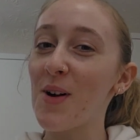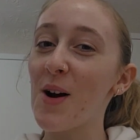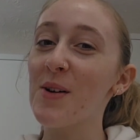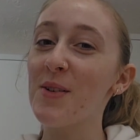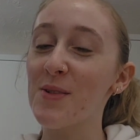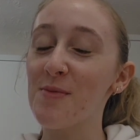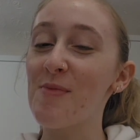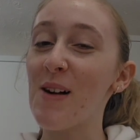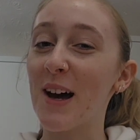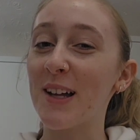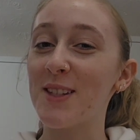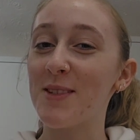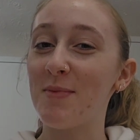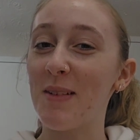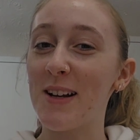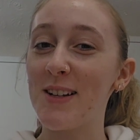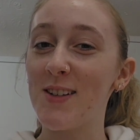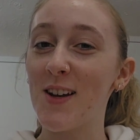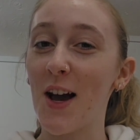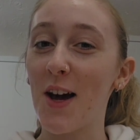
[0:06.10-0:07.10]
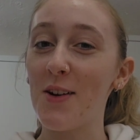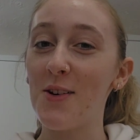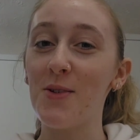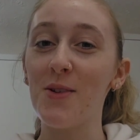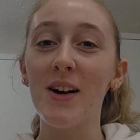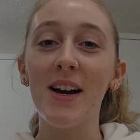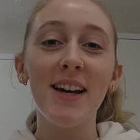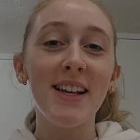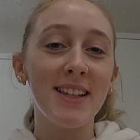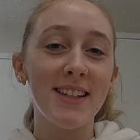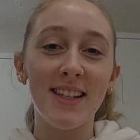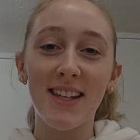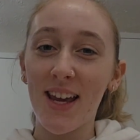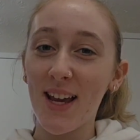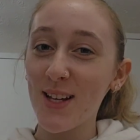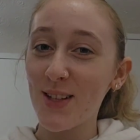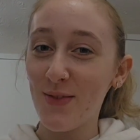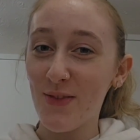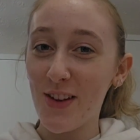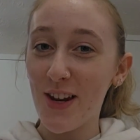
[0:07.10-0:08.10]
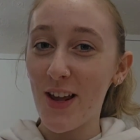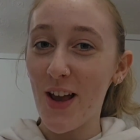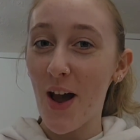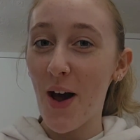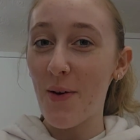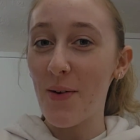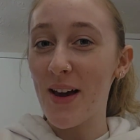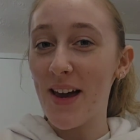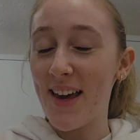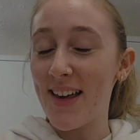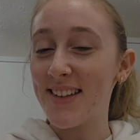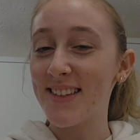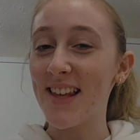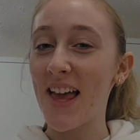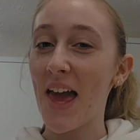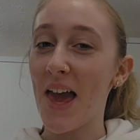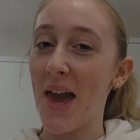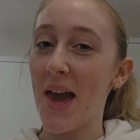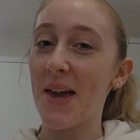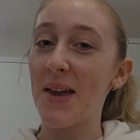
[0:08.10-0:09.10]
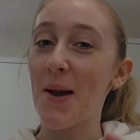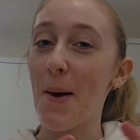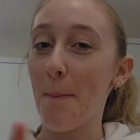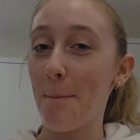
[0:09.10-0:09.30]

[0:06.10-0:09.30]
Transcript: welcome back to my channel. Today's video is a